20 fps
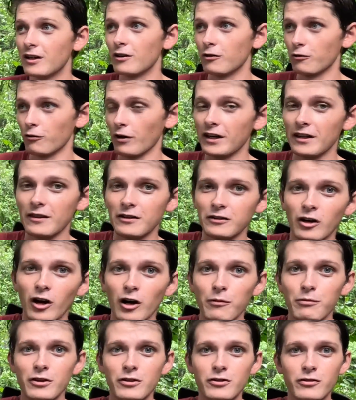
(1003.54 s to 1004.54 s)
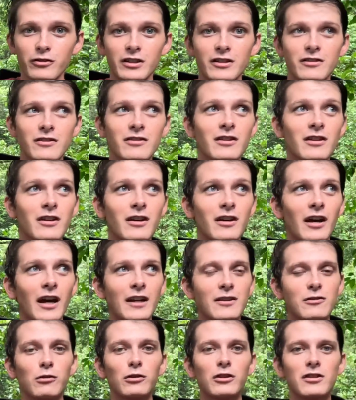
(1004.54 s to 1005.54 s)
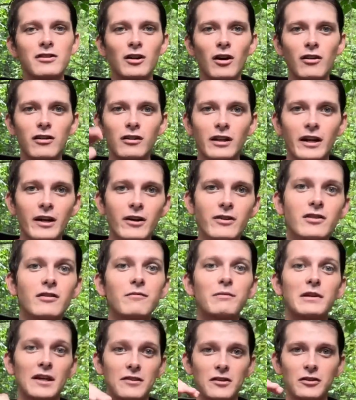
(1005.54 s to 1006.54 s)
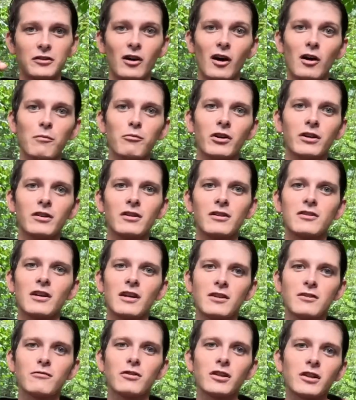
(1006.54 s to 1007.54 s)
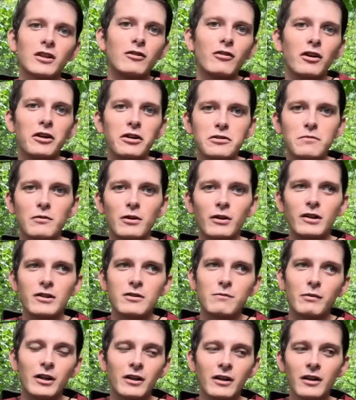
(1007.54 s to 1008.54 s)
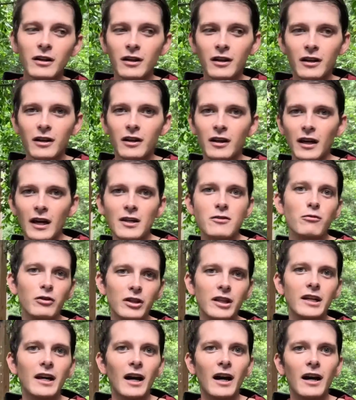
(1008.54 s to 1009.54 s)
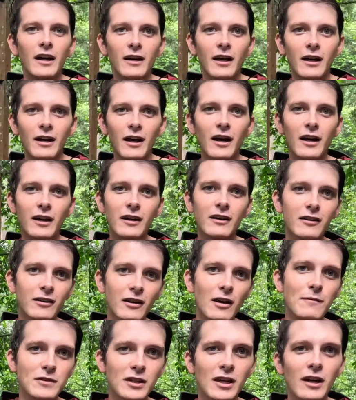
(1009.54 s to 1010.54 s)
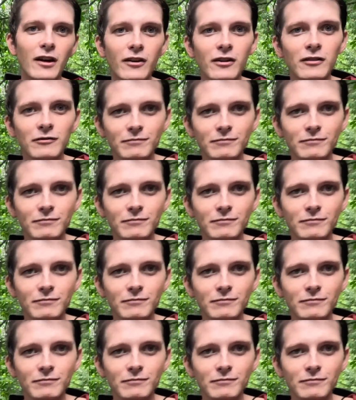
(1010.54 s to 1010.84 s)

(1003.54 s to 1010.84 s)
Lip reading: right at the top of the trees. It's cool to see all the layers and be at the top one. It's really a great experience, but it's really high and I am scared.